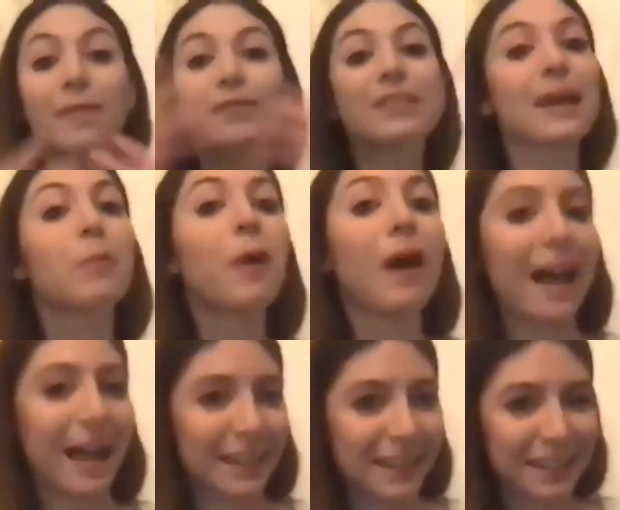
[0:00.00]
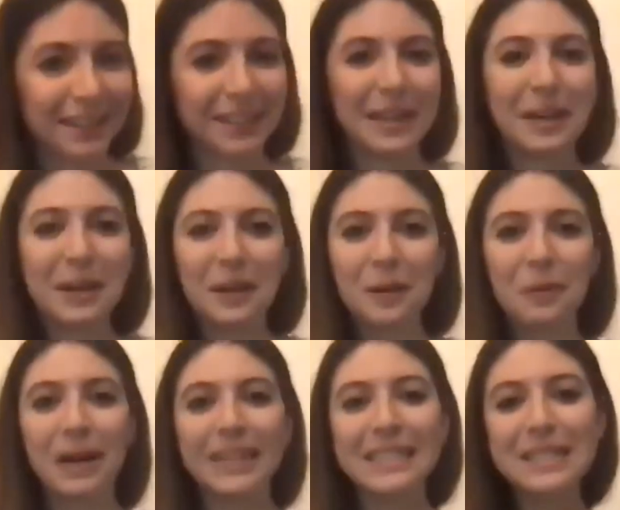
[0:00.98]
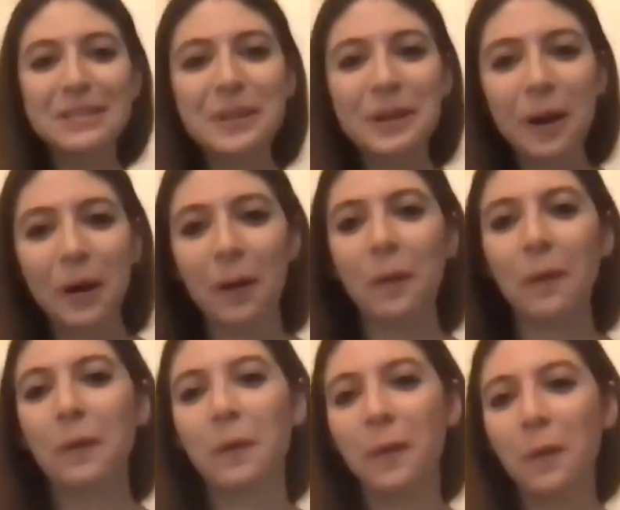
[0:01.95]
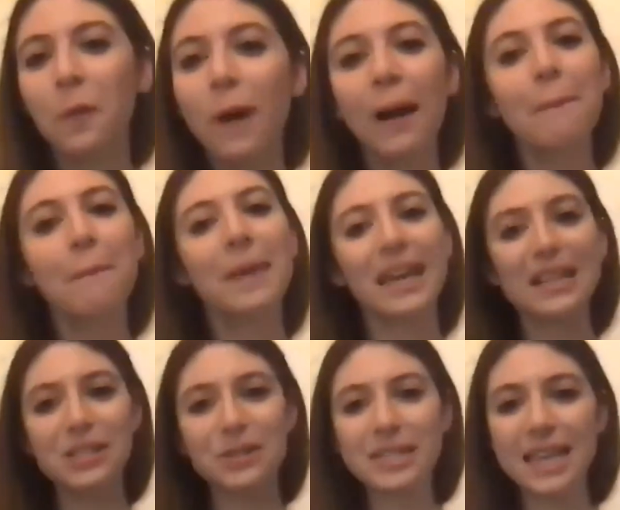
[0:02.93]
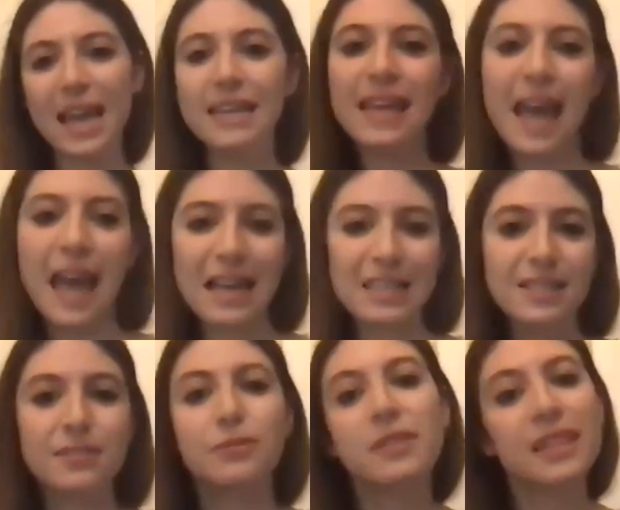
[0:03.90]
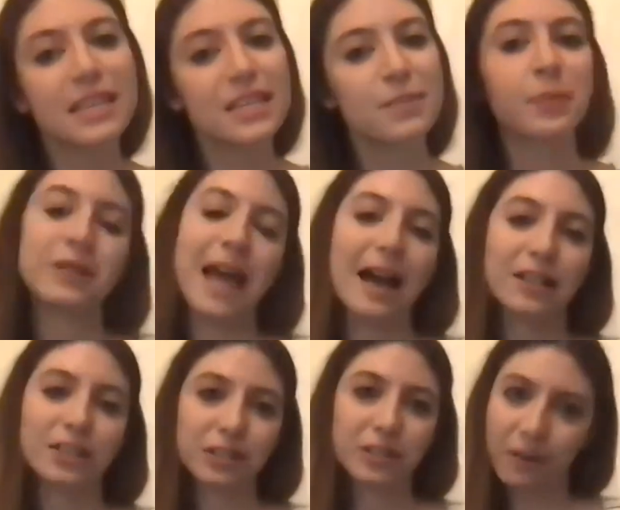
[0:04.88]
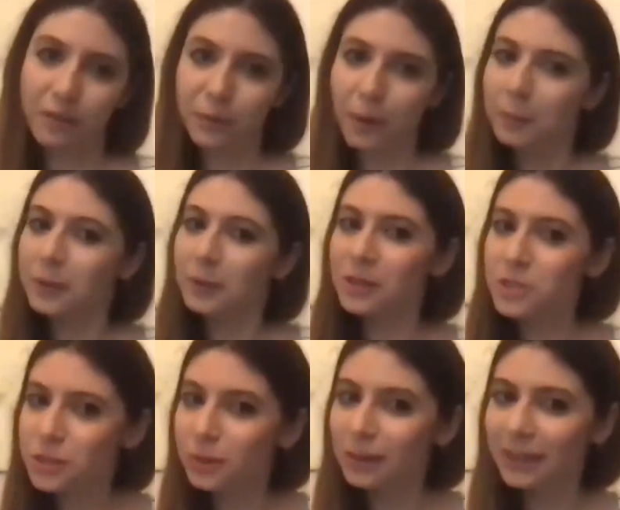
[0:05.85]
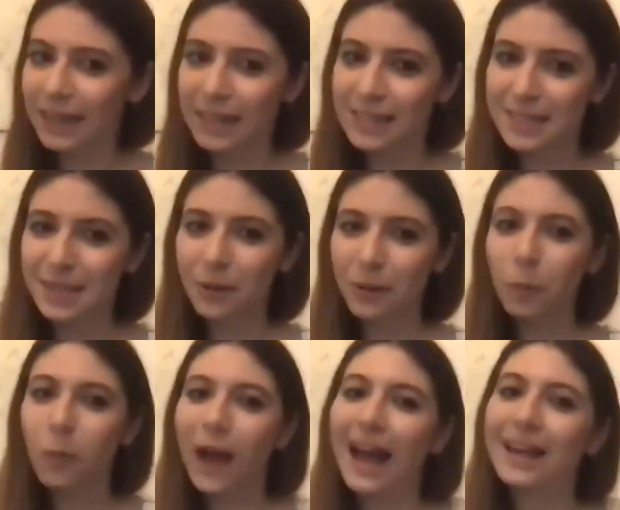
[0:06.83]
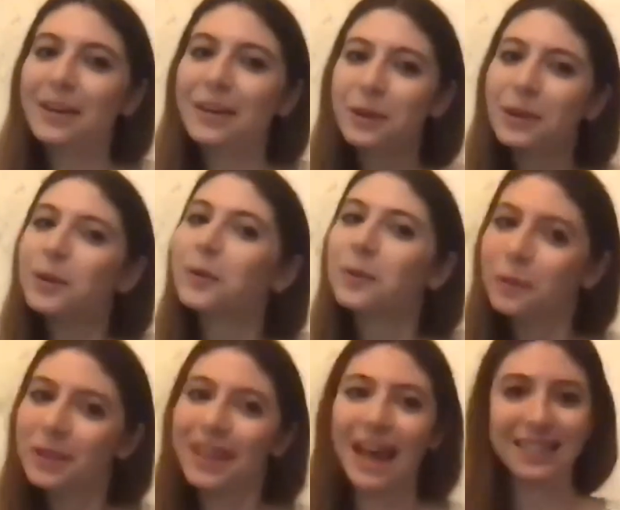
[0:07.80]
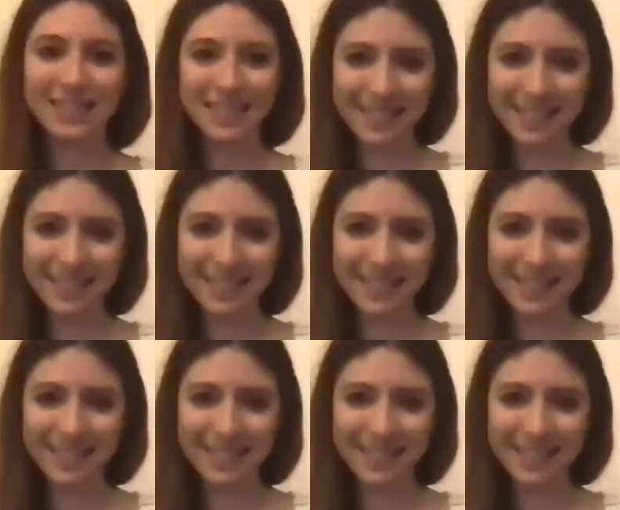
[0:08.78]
Someone wants to know what made you say yes to this production of Romeo and Juliet. So why are you with us?